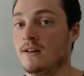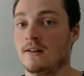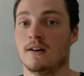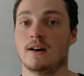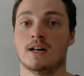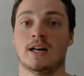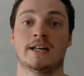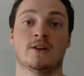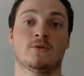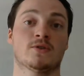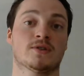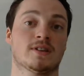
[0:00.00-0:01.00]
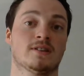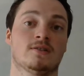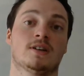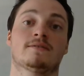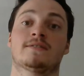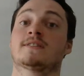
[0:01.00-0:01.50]
I know there's a
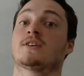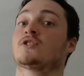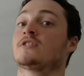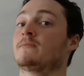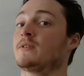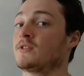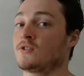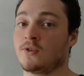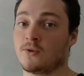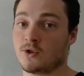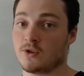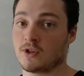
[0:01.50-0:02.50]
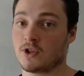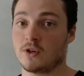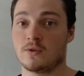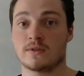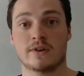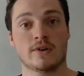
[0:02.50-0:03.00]
lot of discussions about the social
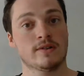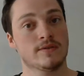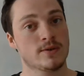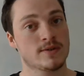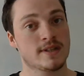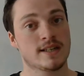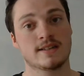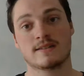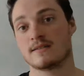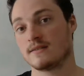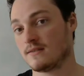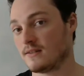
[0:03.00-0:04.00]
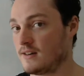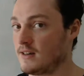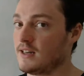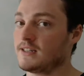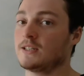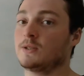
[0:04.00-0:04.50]
issues and all of those things. I'm
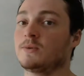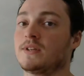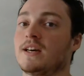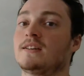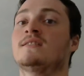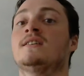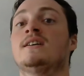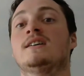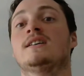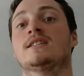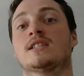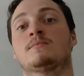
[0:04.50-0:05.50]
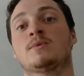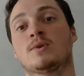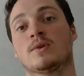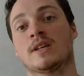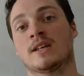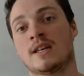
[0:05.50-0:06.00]
not dealing with that. This is
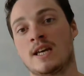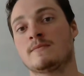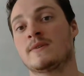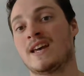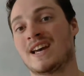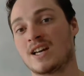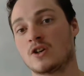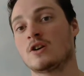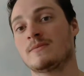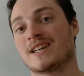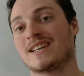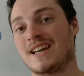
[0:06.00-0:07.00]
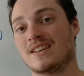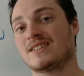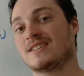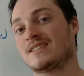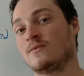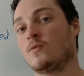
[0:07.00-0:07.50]
purely an economic
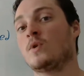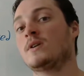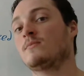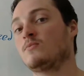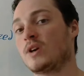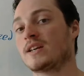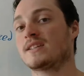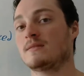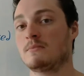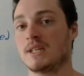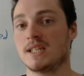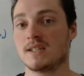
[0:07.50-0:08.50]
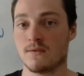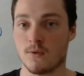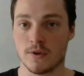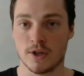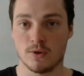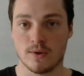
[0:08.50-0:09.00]
analysis of what Brexit means for
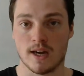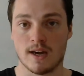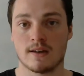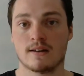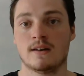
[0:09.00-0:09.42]
the UK.